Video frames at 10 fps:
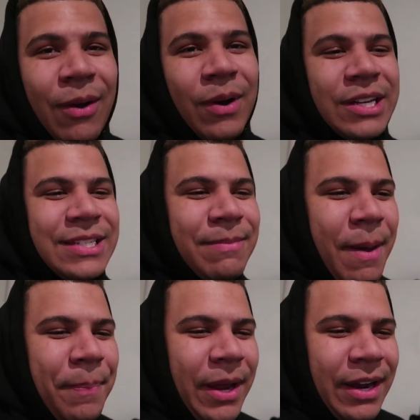I want to see
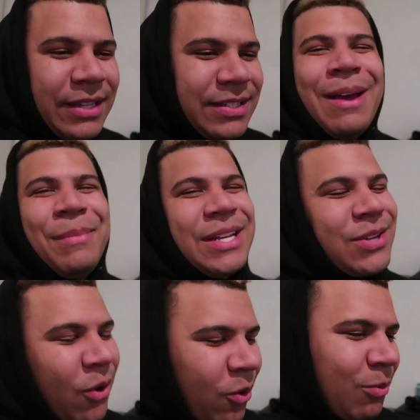my parents. I miss
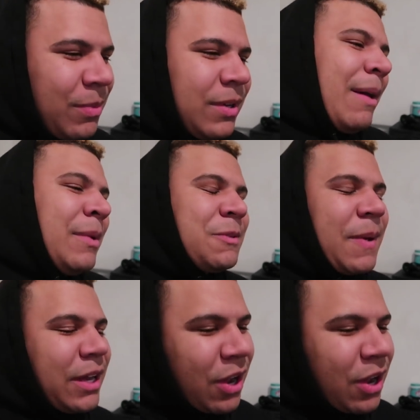home. I miss my